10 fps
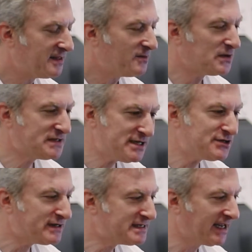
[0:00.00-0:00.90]
What's
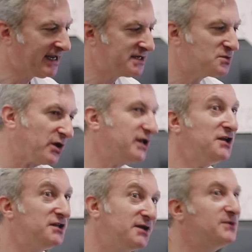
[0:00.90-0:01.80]
interesting is, what can
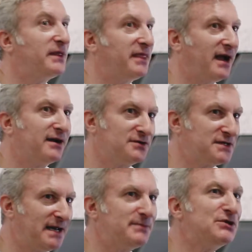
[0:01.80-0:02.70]
you do with that
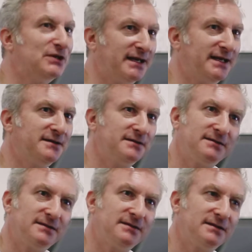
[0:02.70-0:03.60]
conceptually?
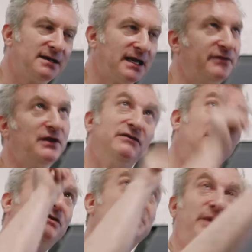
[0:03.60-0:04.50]
If you've
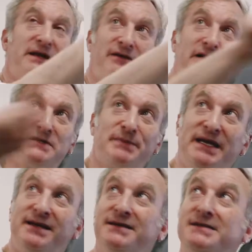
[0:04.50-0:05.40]
got 25
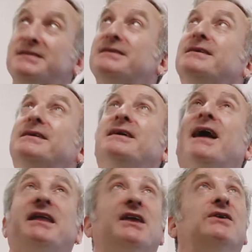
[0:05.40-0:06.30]
speakers
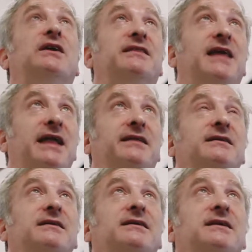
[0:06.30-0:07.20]
and you can then
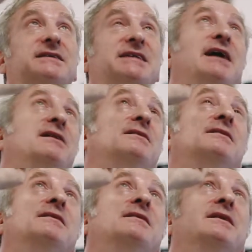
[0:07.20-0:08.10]
tell
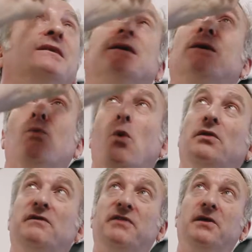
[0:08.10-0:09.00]

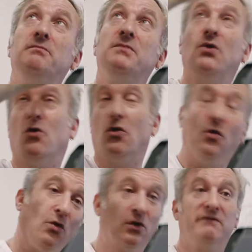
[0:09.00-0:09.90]
one of them or
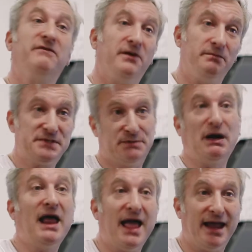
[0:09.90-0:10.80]
all of them to
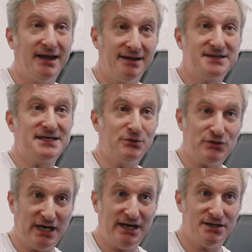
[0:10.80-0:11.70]
play
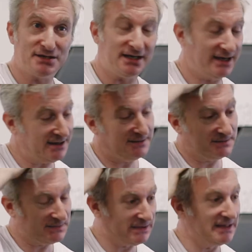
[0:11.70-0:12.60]
simultaneously,
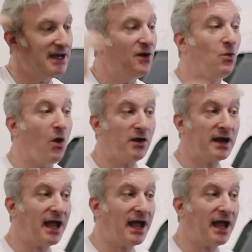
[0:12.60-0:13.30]
what